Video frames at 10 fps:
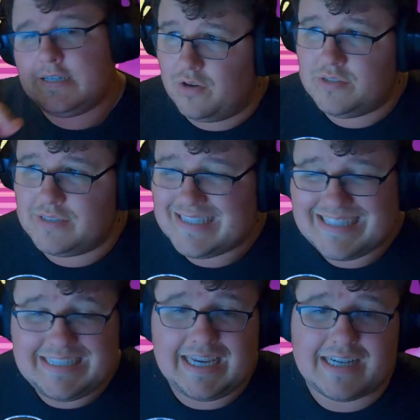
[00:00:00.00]
On
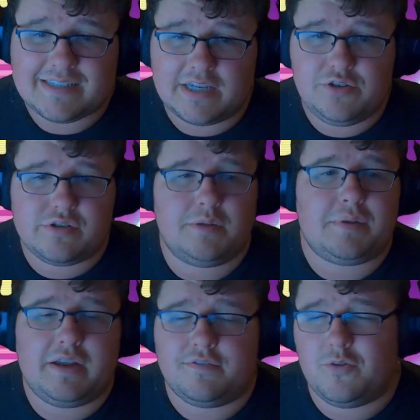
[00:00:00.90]
CS, I usually
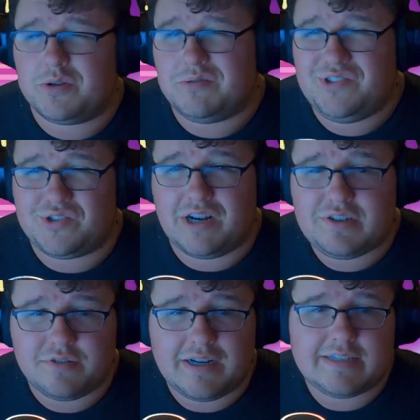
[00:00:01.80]
play at a 4:3
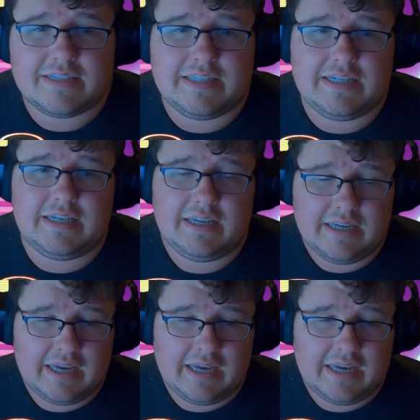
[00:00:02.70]
stretch res, and then